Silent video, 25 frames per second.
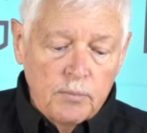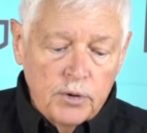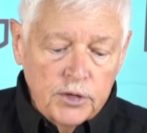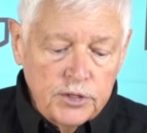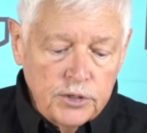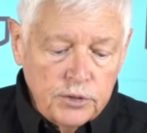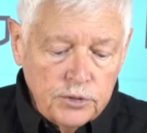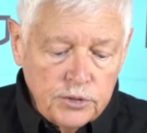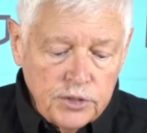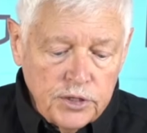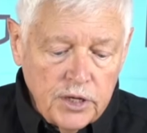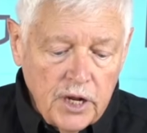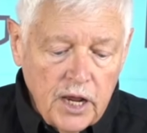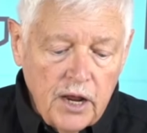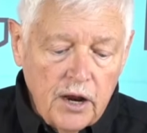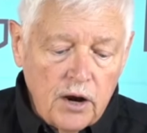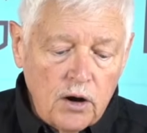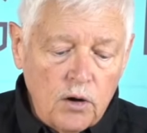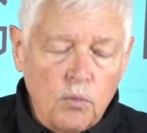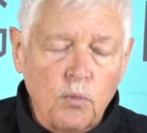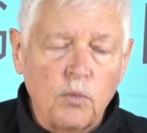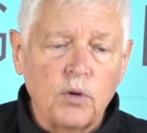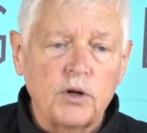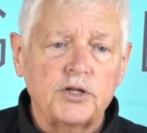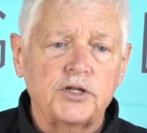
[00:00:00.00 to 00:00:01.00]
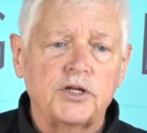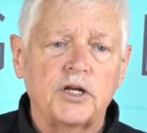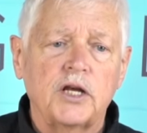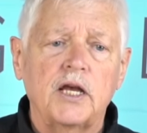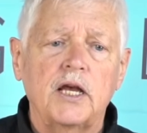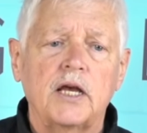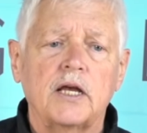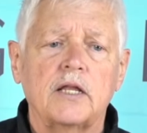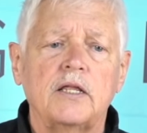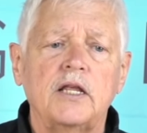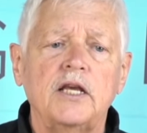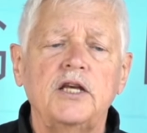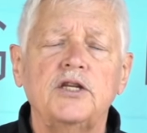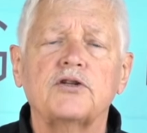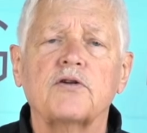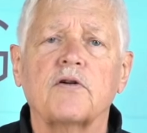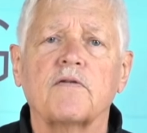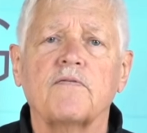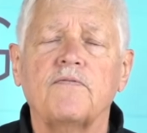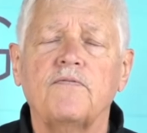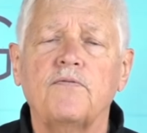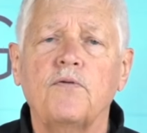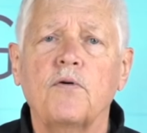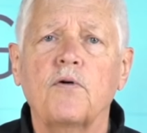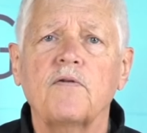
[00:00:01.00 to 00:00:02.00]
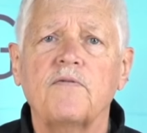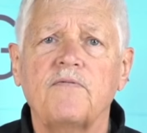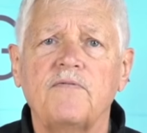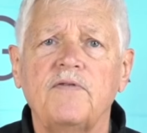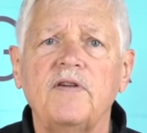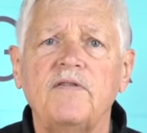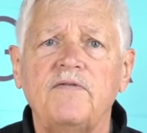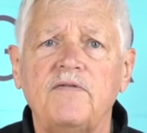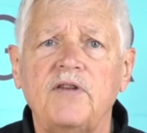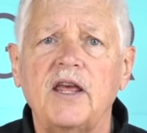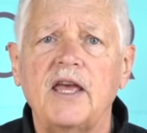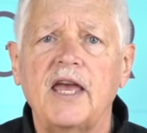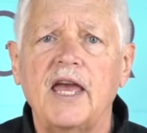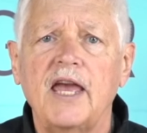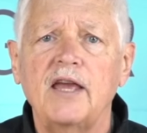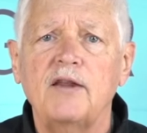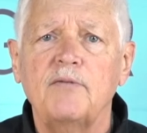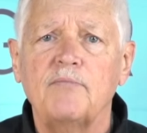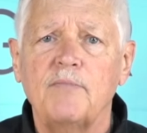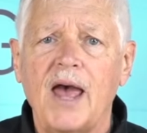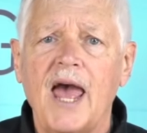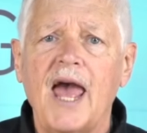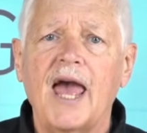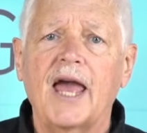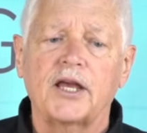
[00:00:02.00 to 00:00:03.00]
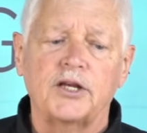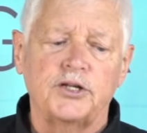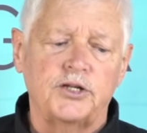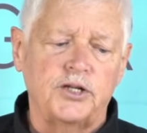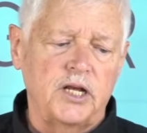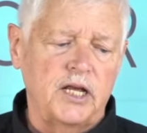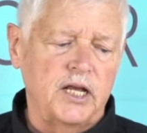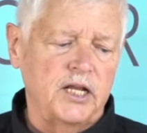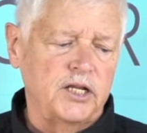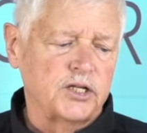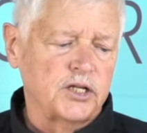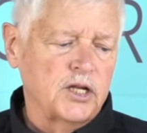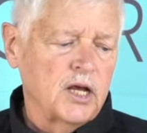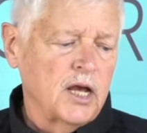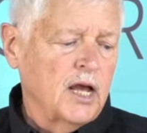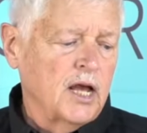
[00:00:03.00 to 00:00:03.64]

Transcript: But you'll see here, once again, these are 458 magazines.